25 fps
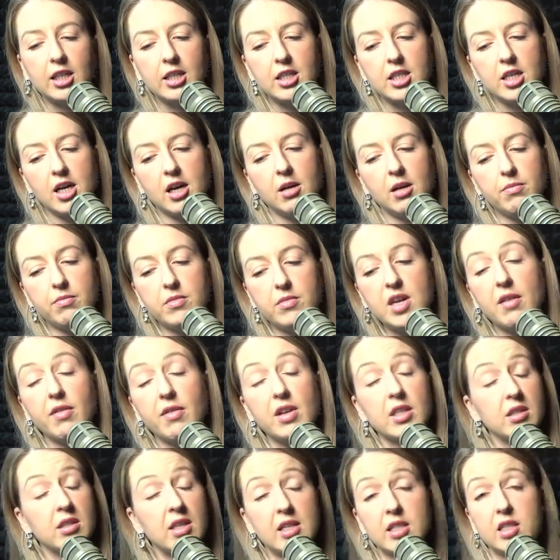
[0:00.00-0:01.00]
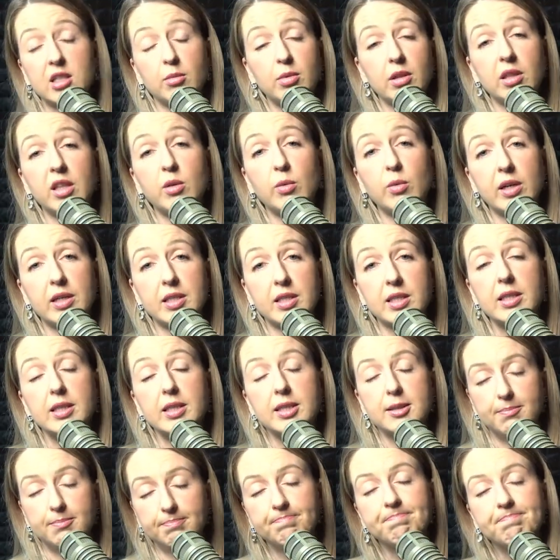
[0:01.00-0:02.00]
And, that's typically where I
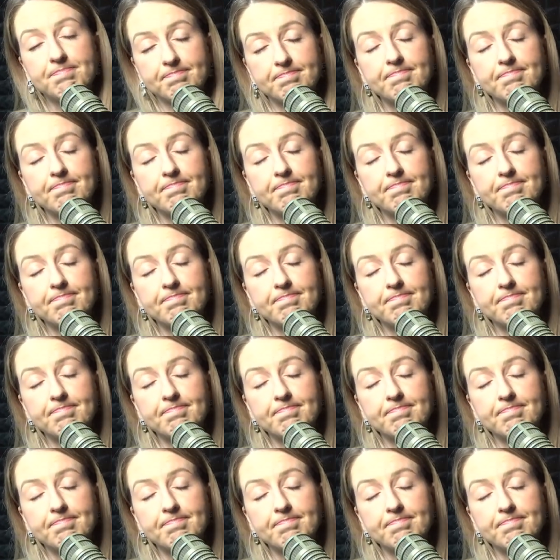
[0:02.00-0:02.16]
sit.